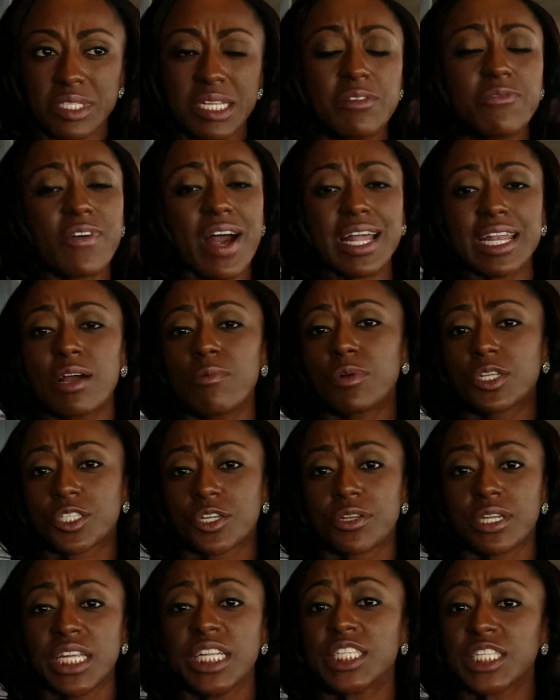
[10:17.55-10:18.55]
find out what
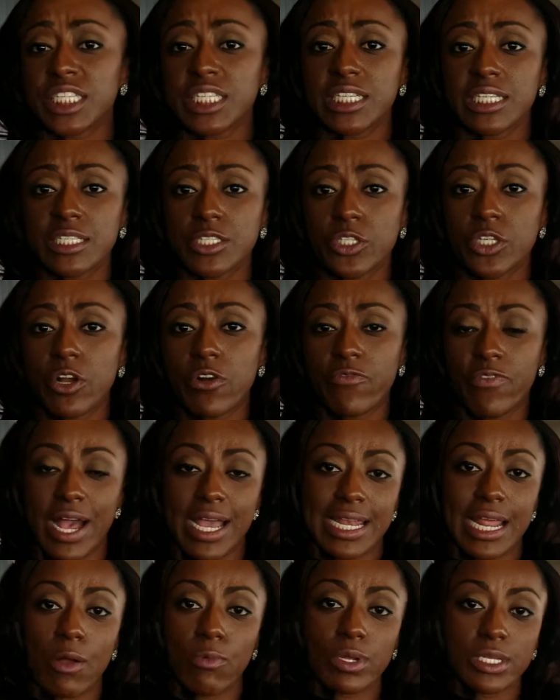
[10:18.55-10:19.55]
your niche is, you know,
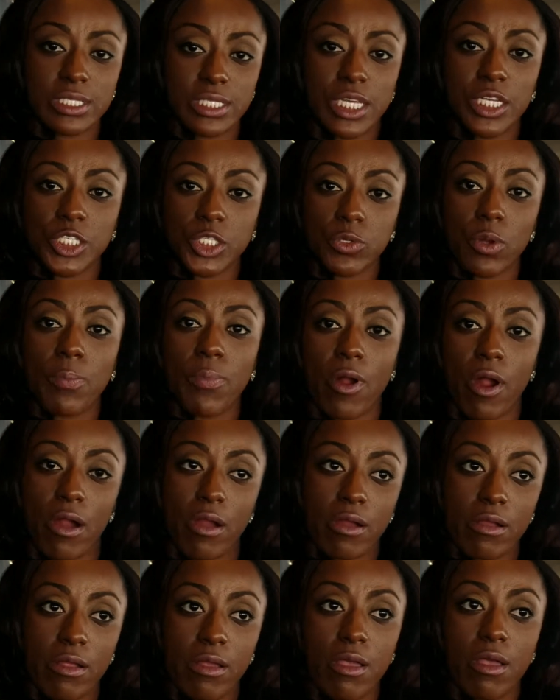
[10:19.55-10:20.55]
find out what sets you apart.